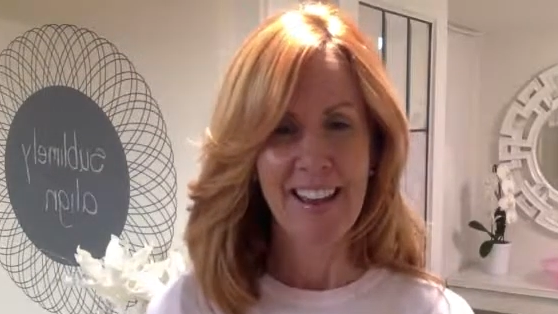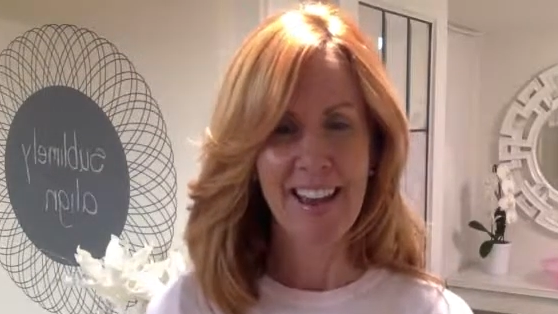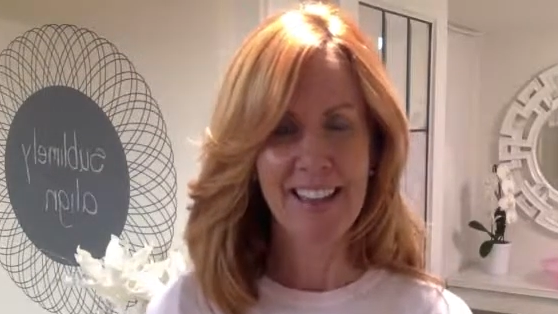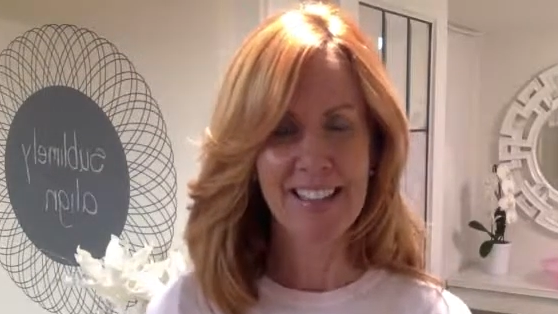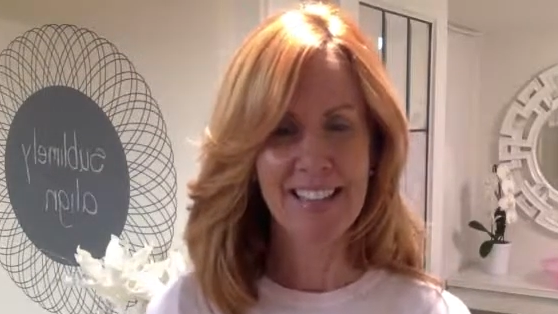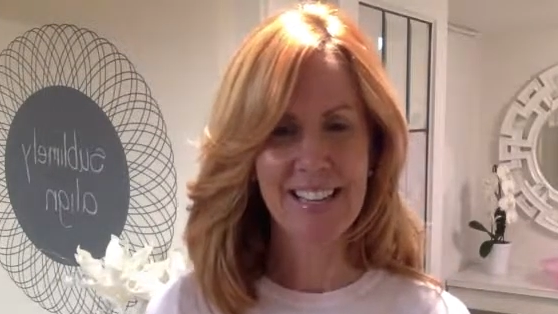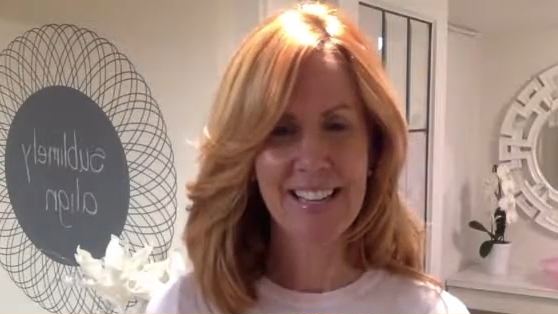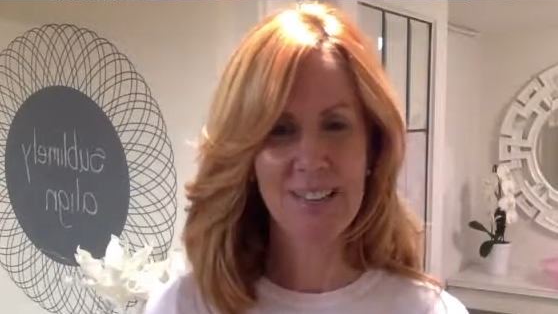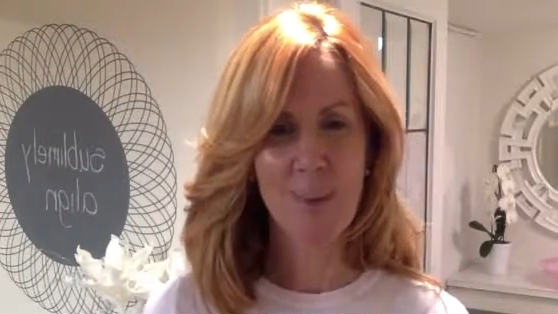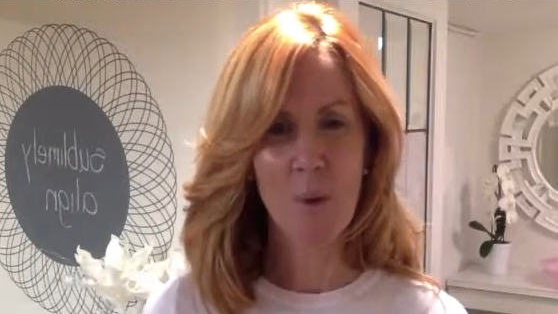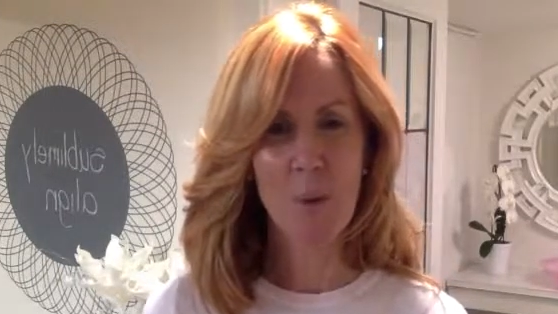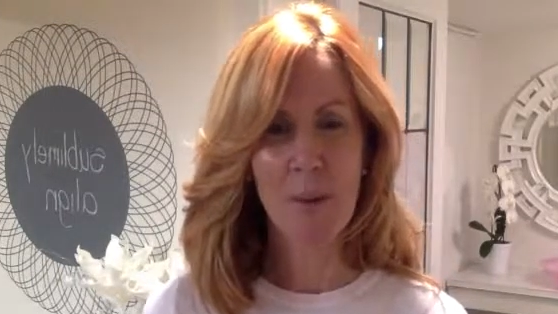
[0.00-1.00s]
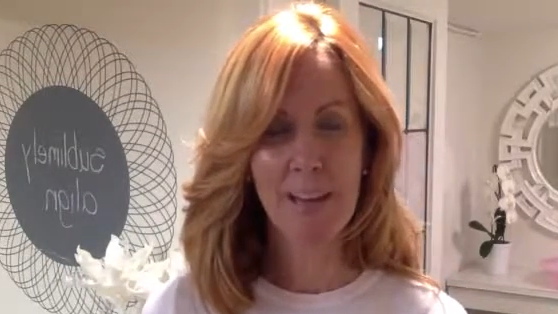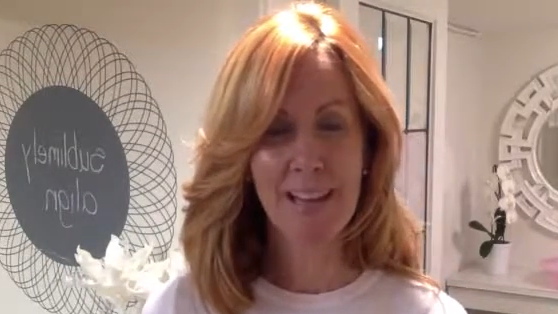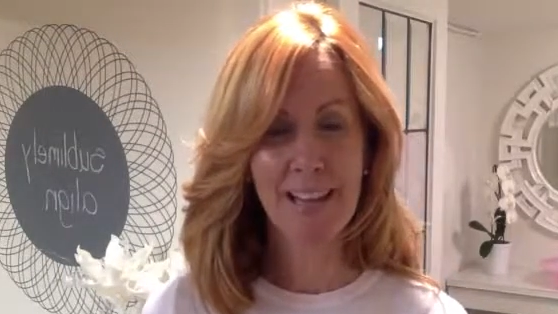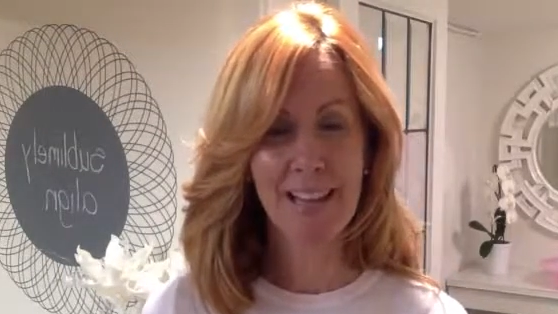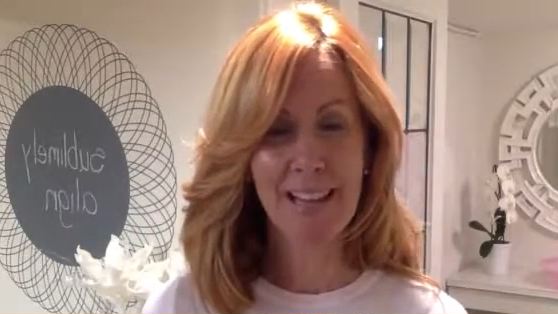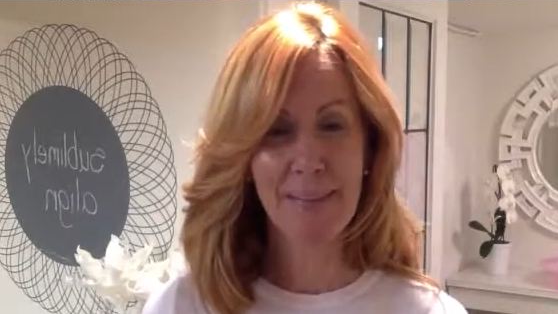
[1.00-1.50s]
and today's whole body
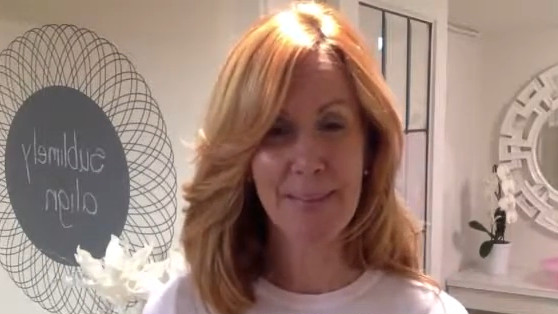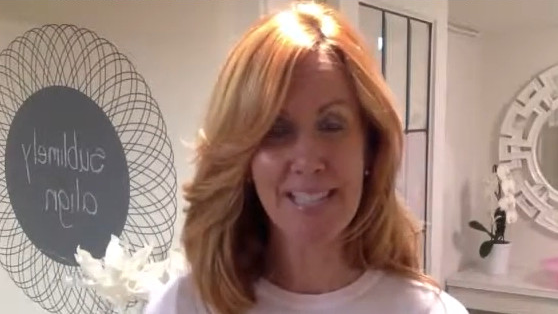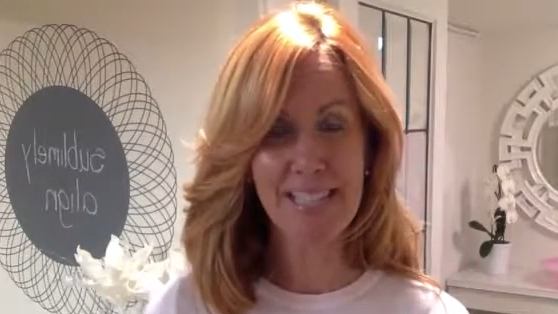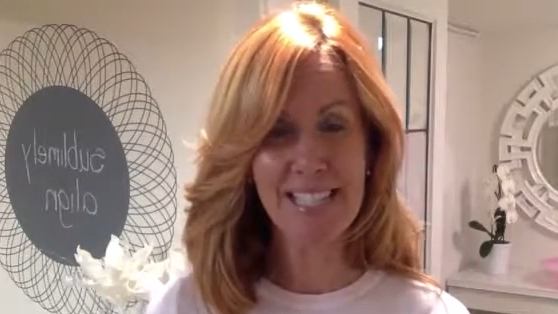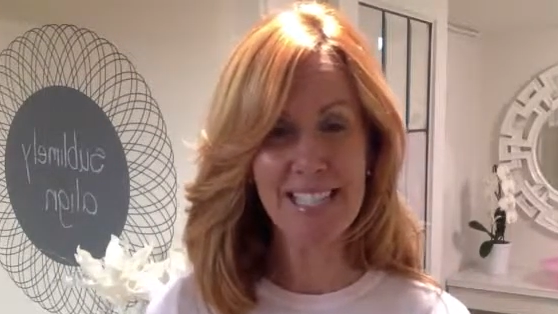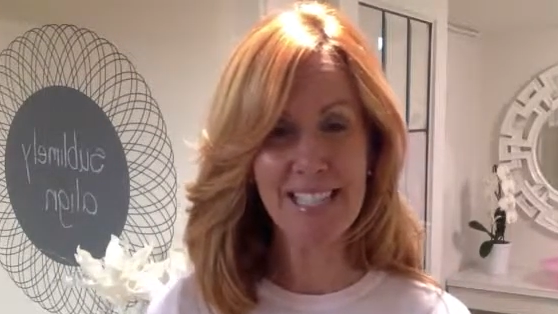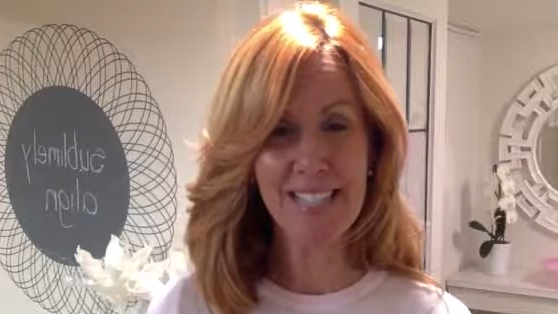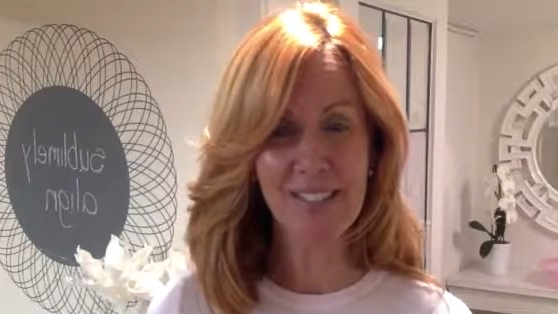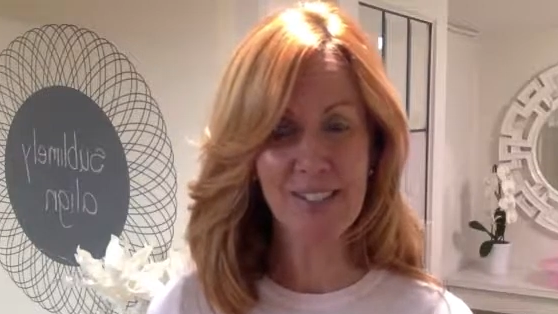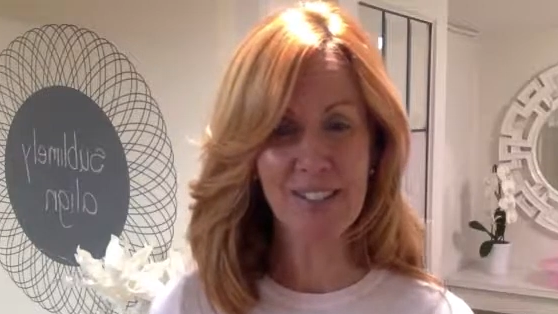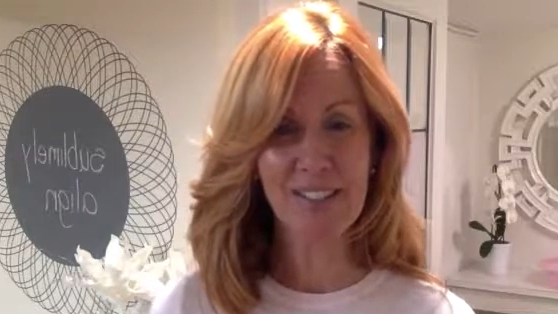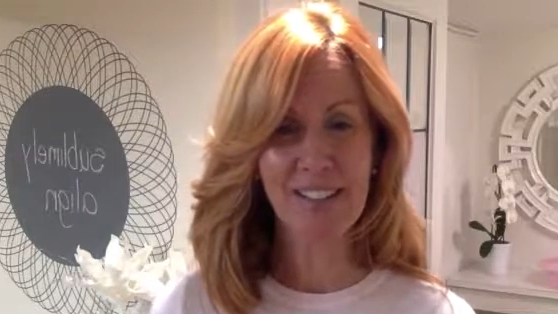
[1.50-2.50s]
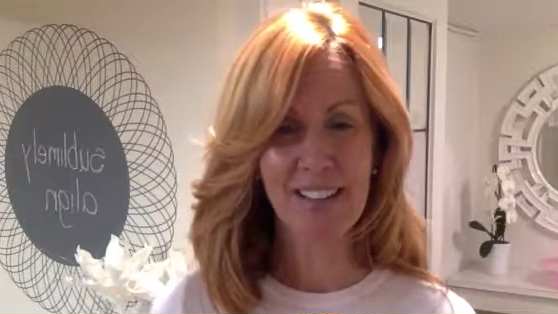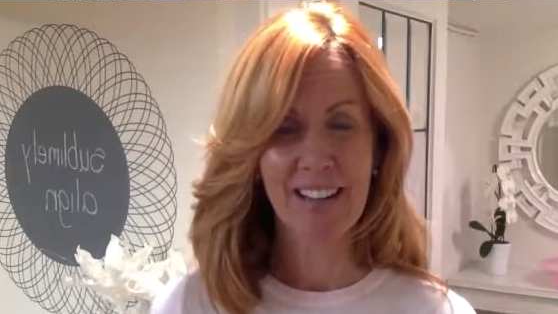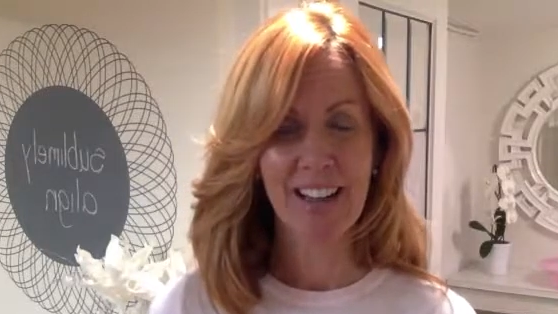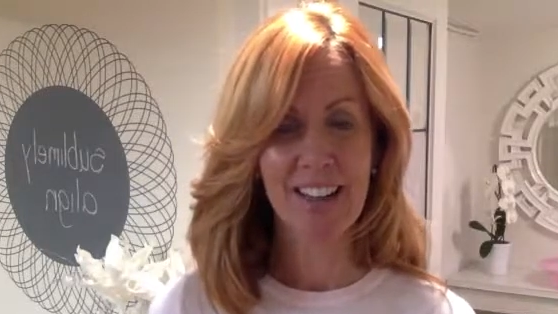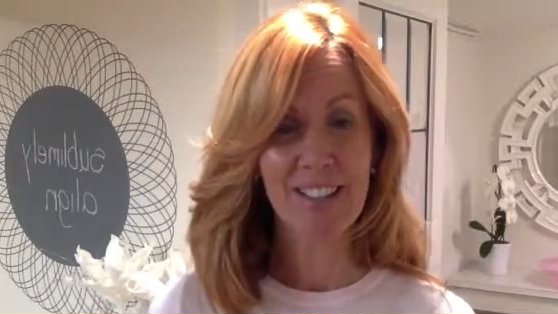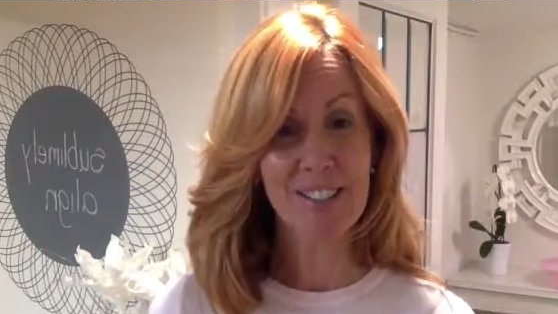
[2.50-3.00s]
alignment teaser,
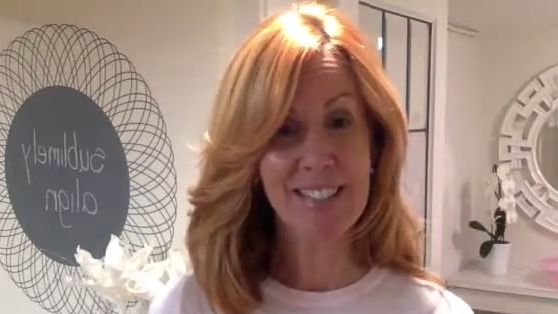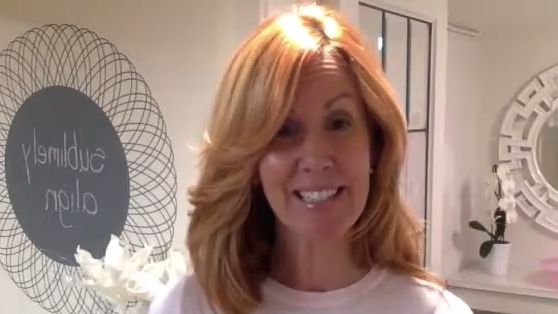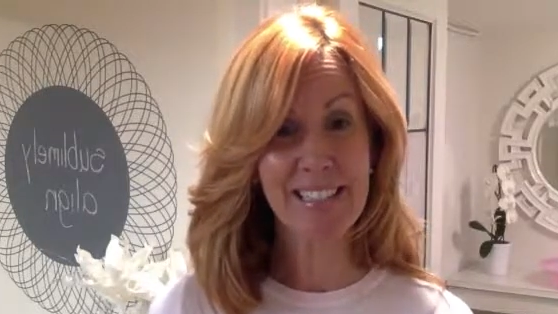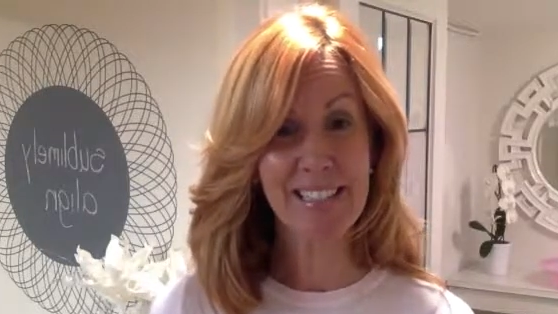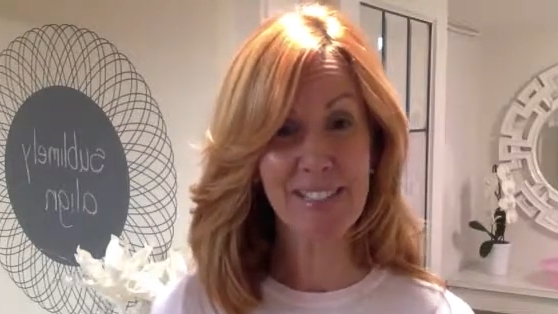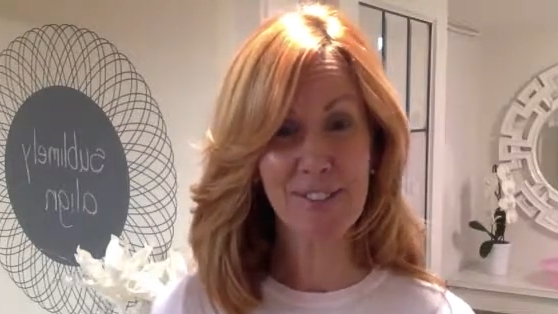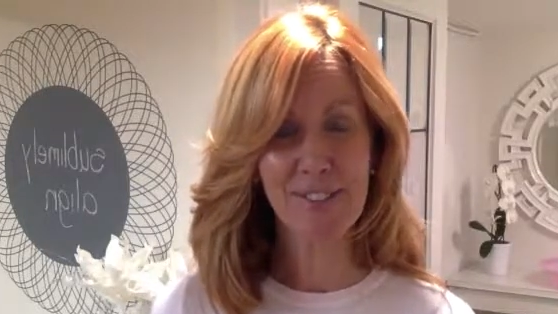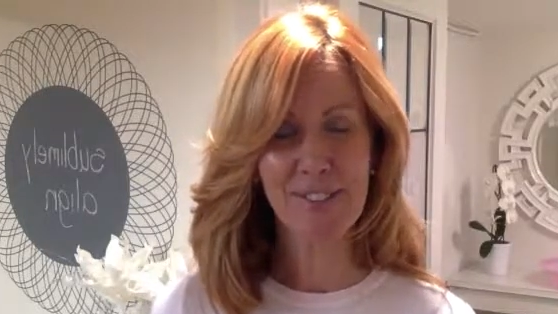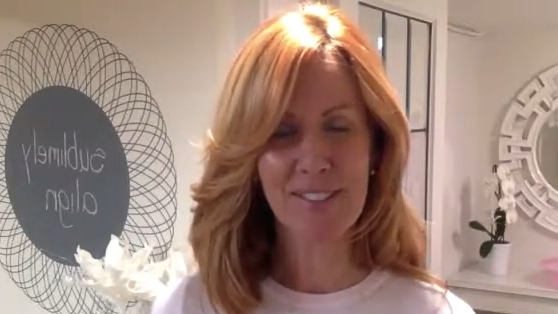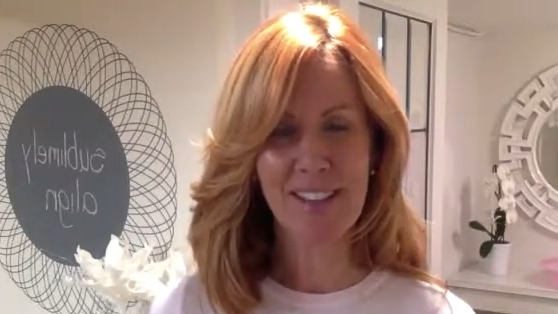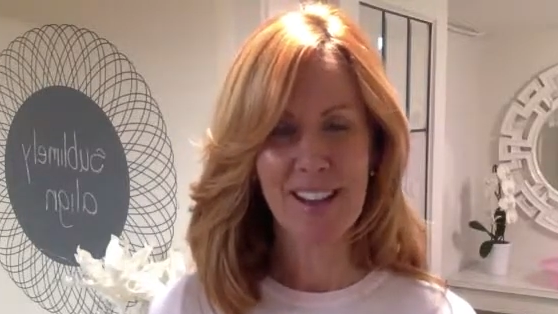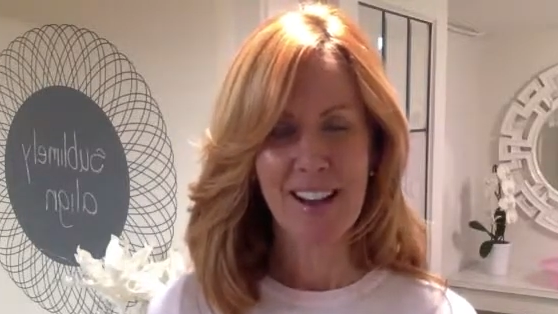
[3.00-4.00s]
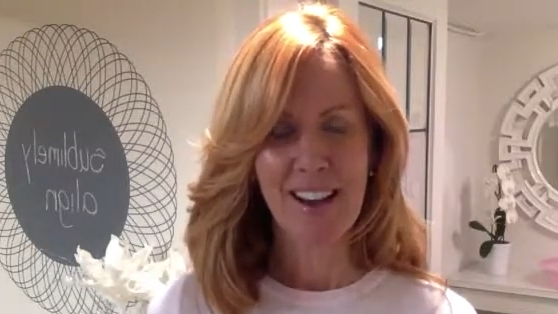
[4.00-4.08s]
I should say teasers,